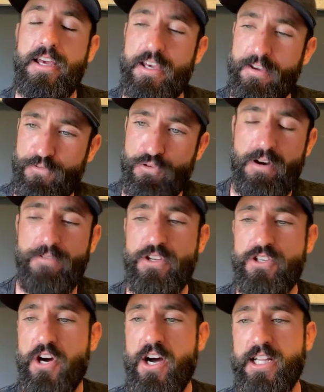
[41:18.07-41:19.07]
If you have a
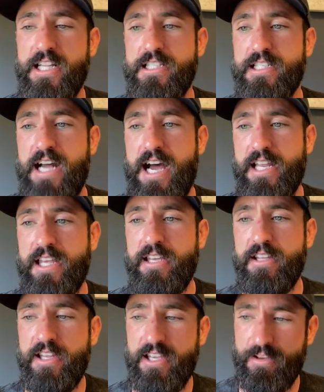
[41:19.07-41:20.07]
dog that's not
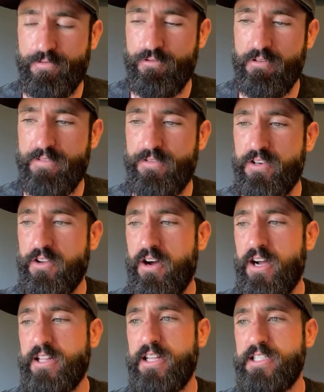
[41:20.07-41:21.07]
healing, if you have a
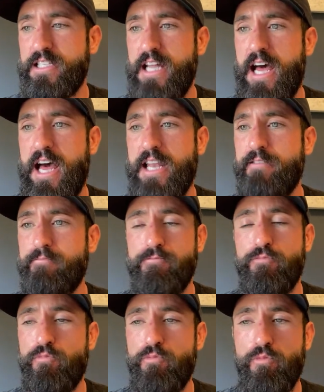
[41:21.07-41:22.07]
dog that's not
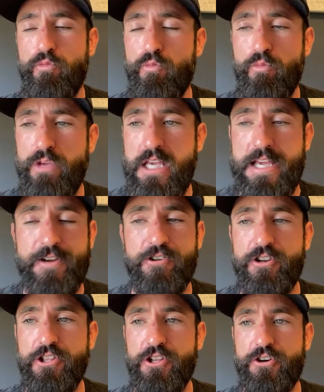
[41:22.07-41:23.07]
eager
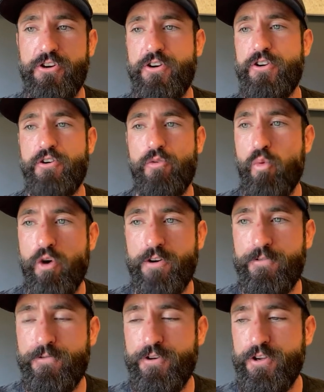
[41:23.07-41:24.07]
to learn or
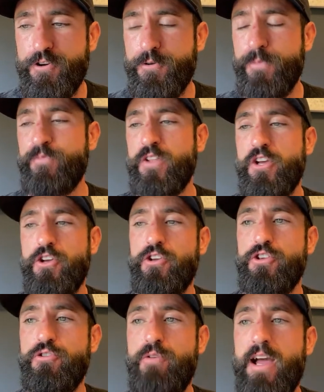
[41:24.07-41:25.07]
work for you,
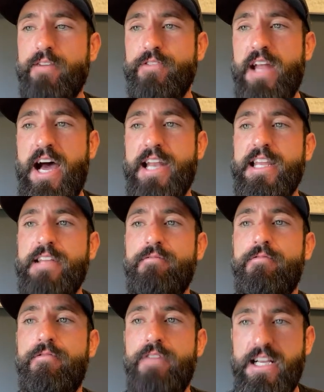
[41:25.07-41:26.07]
you have not
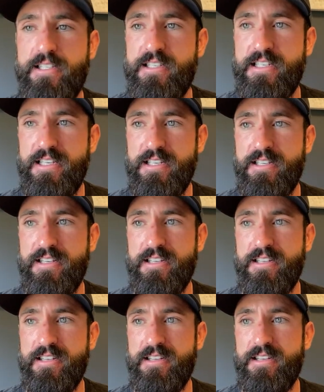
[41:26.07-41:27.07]
invested
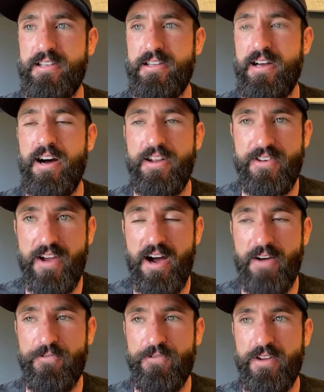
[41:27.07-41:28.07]

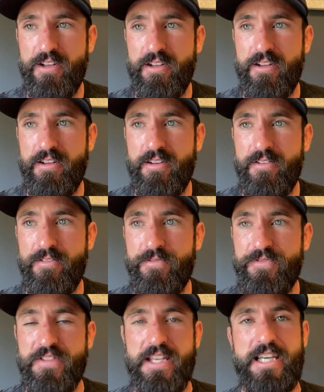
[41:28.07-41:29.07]
enough
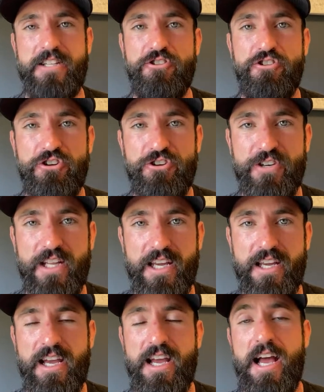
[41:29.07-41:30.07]
in
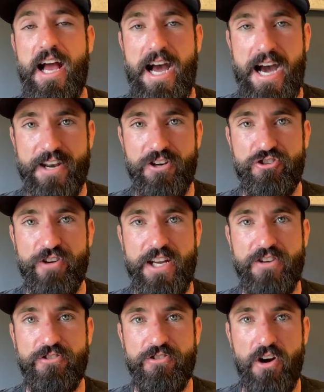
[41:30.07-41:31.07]
learning how to
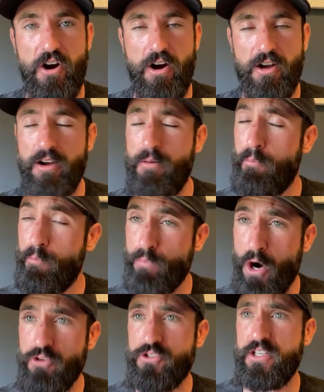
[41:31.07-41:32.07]
train your dog
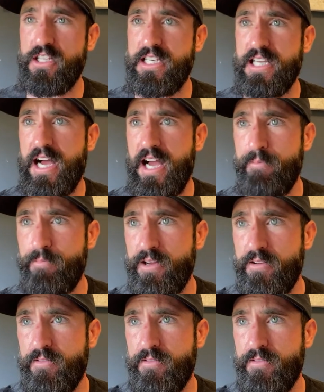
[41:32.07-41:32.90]
most of the time.